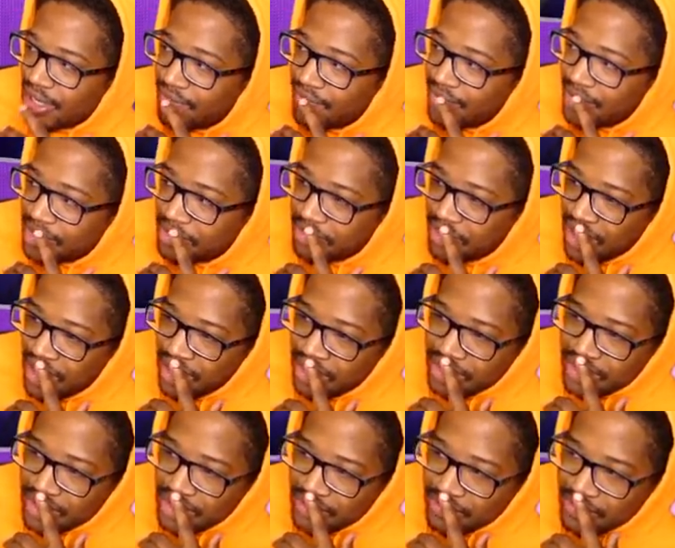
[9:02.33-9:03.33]
of this
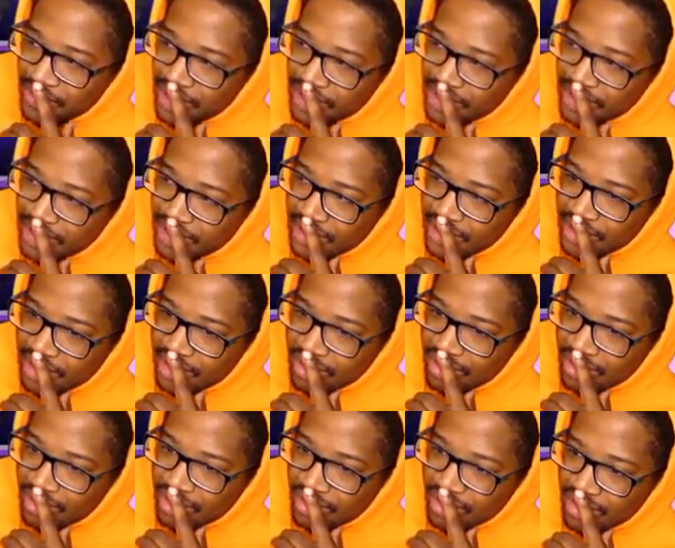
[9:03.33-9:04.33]
box, and we're not getting nothing.
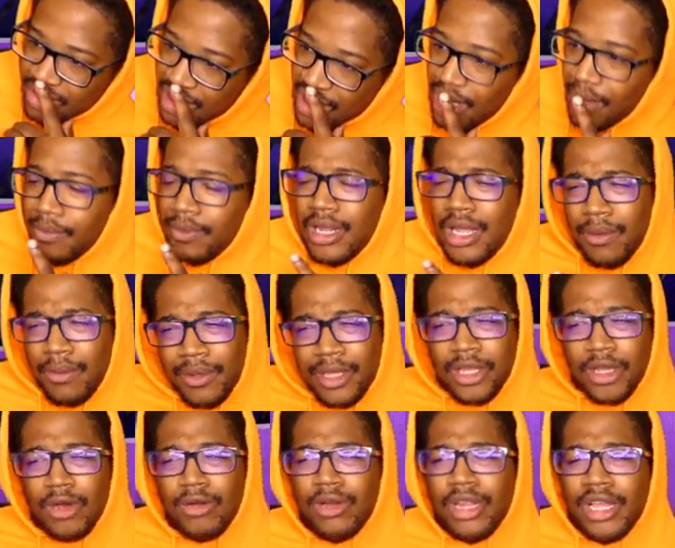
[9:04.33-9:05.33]
There, there we
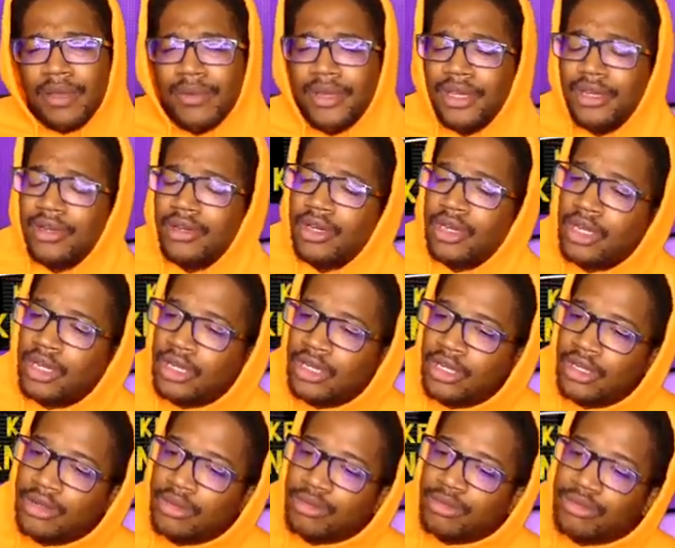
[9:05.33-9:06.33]
go. There we go.
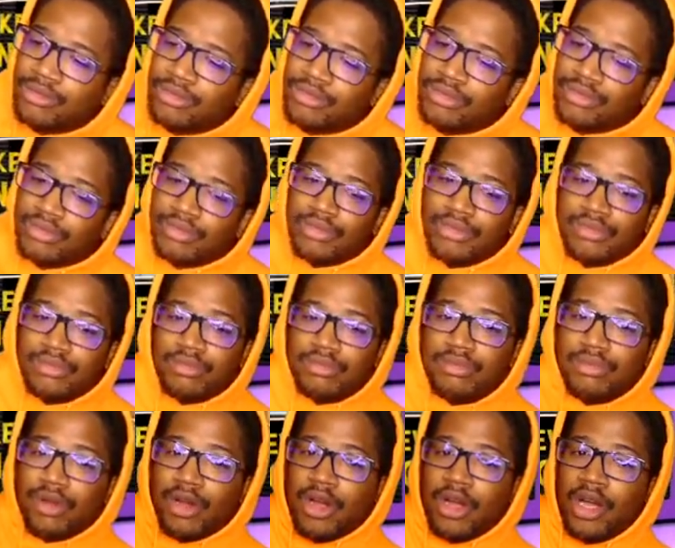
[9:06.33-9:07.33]

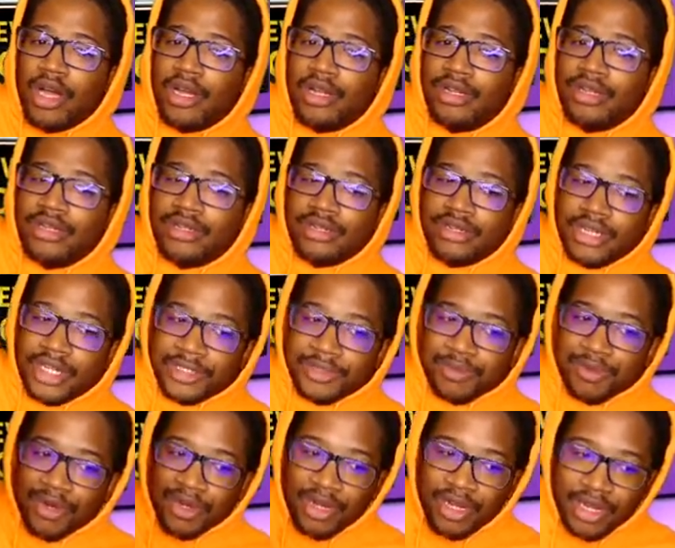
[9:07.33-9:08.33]
Brian, That's
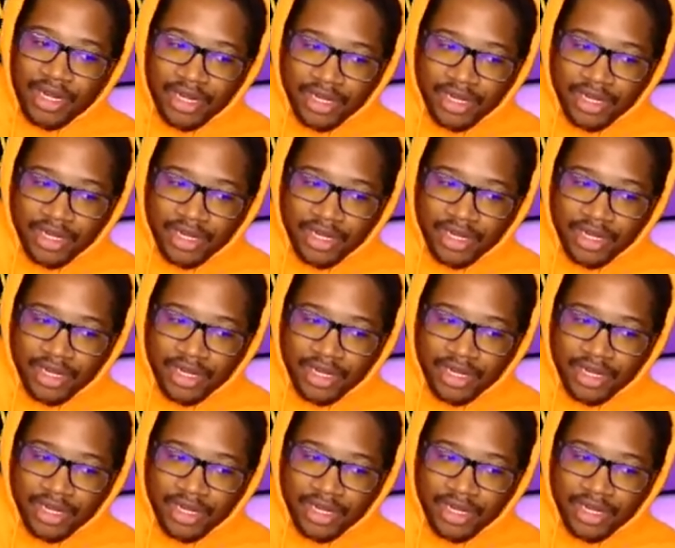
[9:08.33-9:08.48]
Brian.